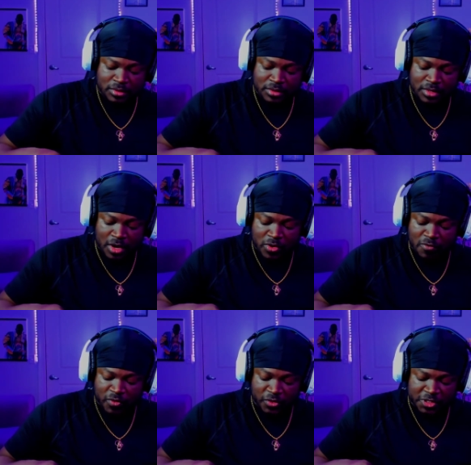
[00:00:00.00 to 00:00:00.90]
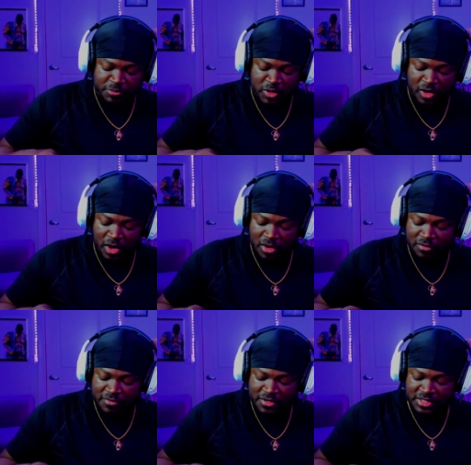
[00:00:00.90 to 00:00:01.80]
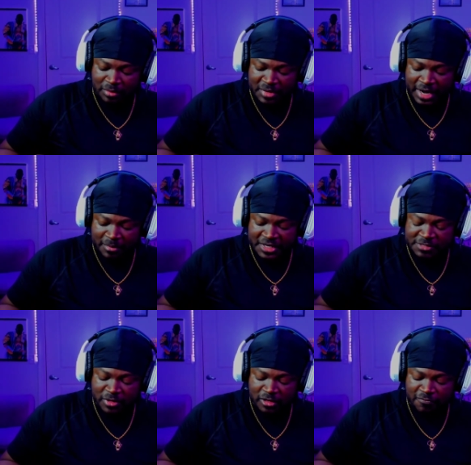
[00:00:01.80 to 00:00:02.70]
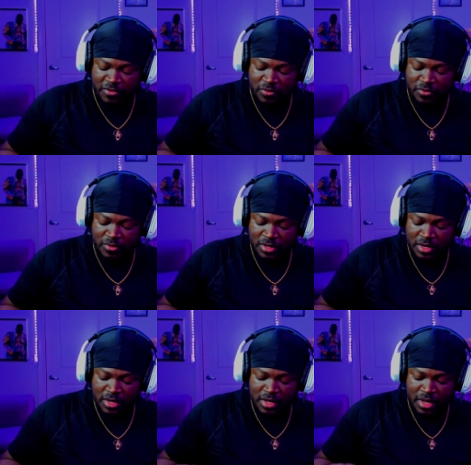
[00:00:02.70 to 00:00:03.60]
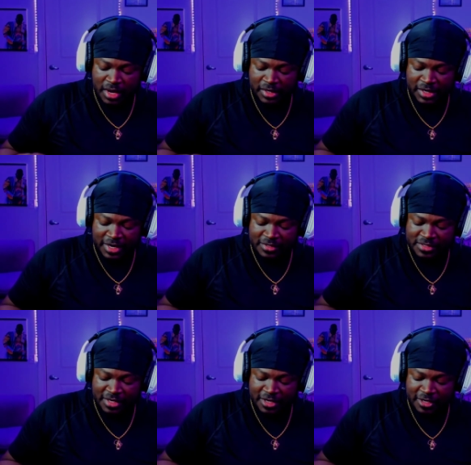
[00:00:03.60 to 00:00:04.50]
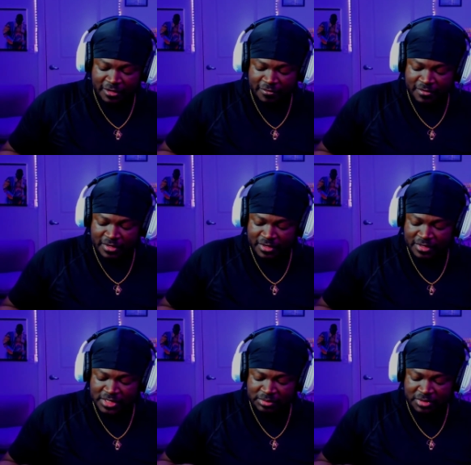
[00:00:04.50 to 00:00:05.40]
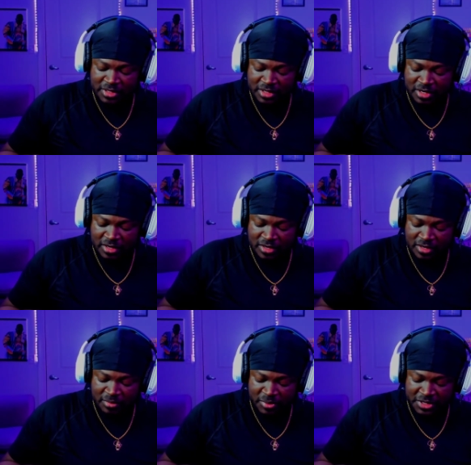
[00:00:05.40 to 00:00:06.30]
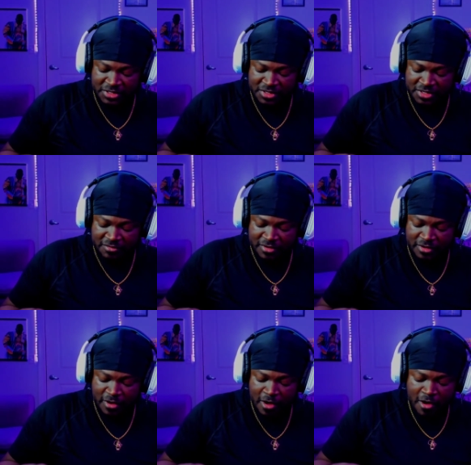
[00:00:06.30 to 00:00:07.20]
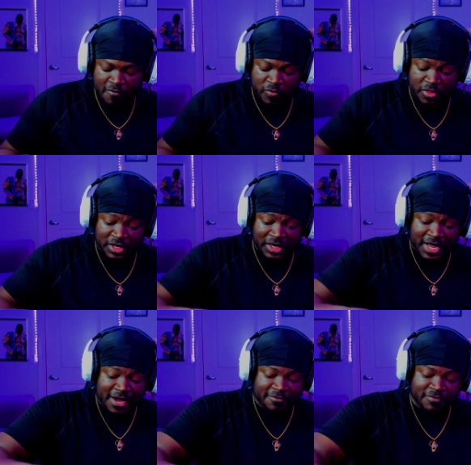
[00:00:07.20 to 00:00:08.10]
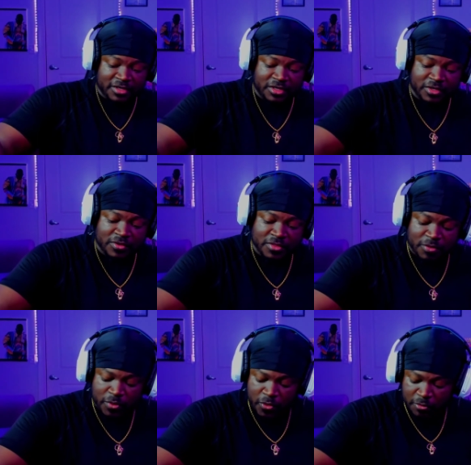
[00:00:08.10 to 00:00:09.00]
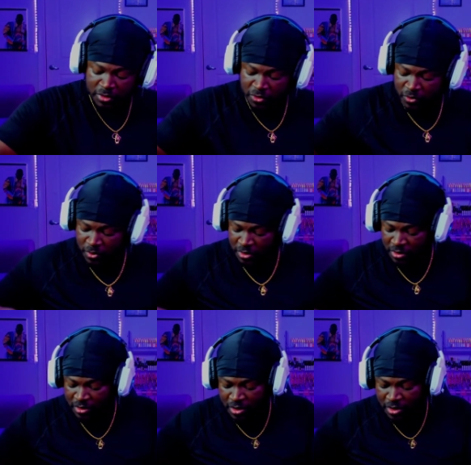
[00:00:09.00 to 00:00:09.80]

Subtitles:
I don't know if we're going to smell all of these. I might smell a few. And then I'll save some of the impressions of it for the live video that we're going to be doing.